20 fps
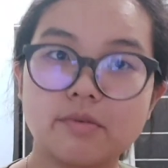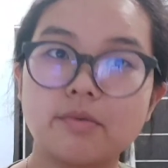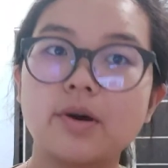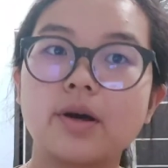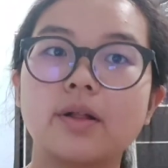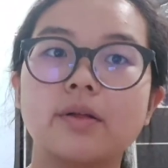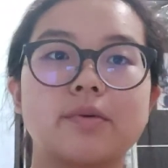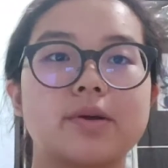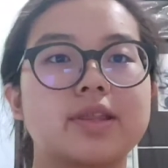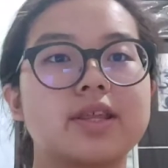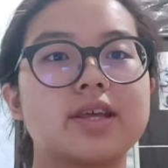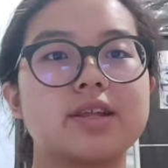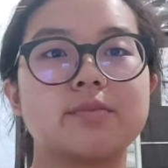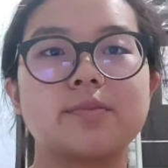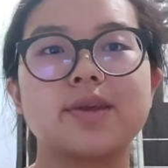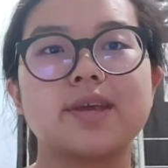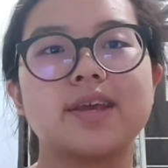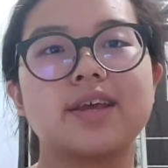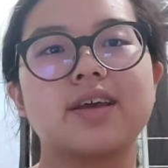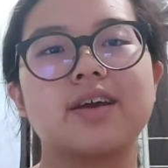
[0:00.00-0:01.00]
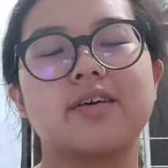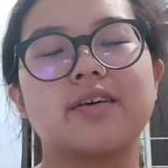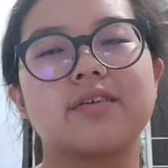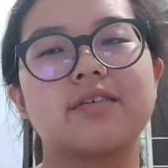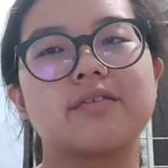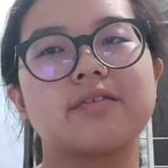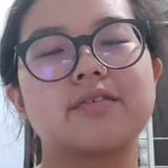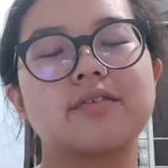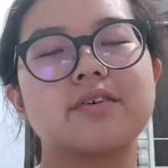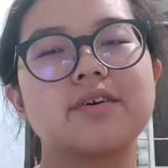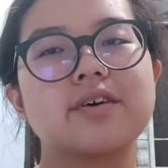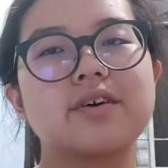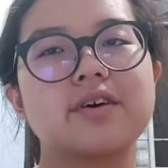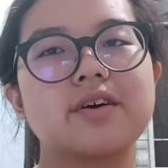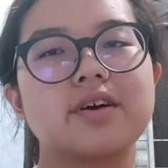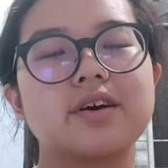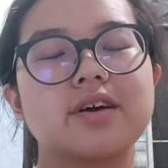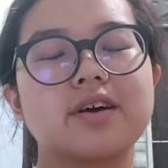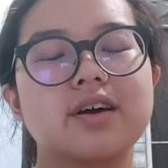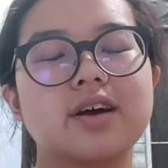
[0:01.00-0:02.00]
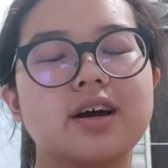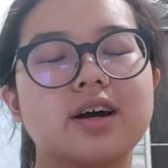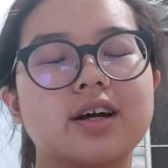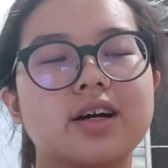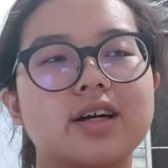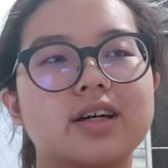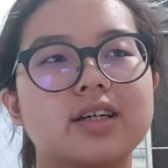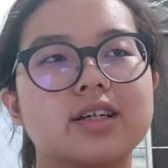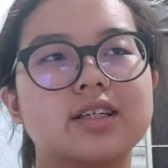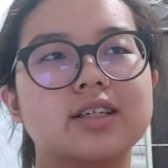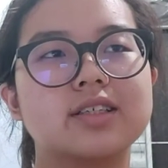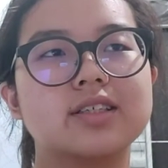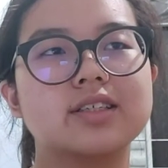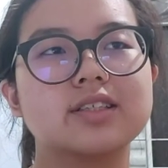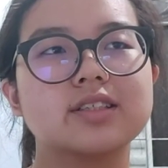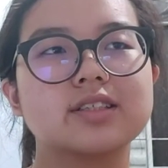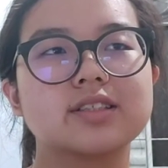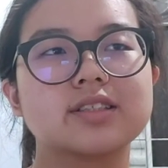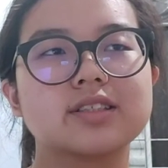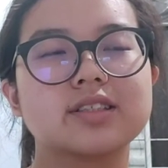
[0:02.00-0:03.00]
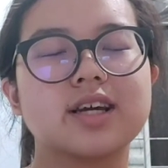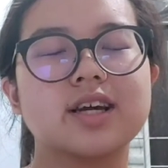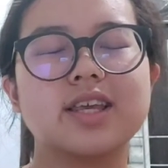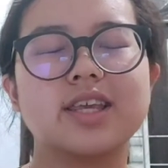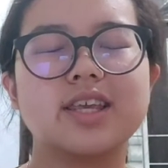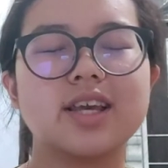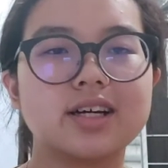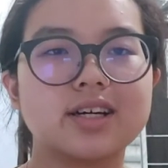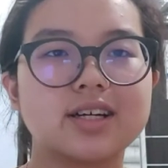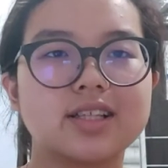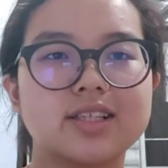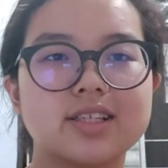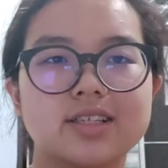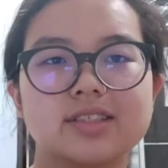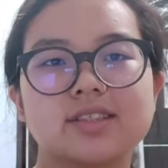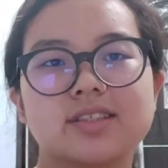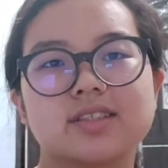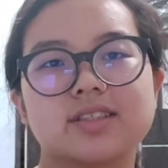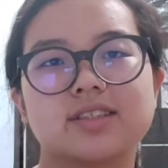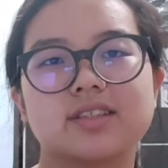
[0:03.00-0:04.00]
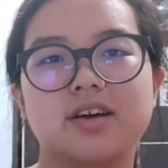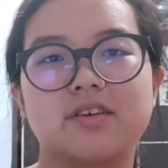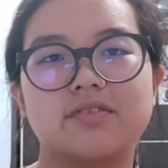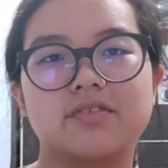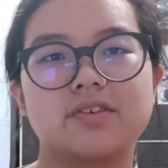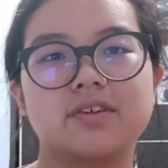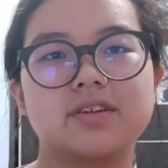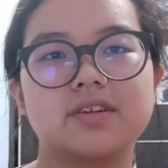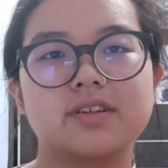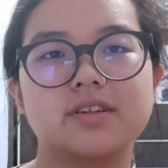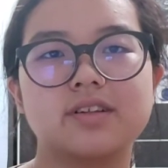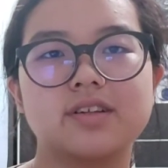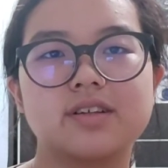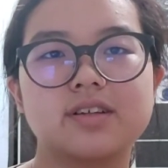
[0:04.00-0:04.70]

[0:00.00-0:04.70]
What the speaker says: well, with it being a young adult novel,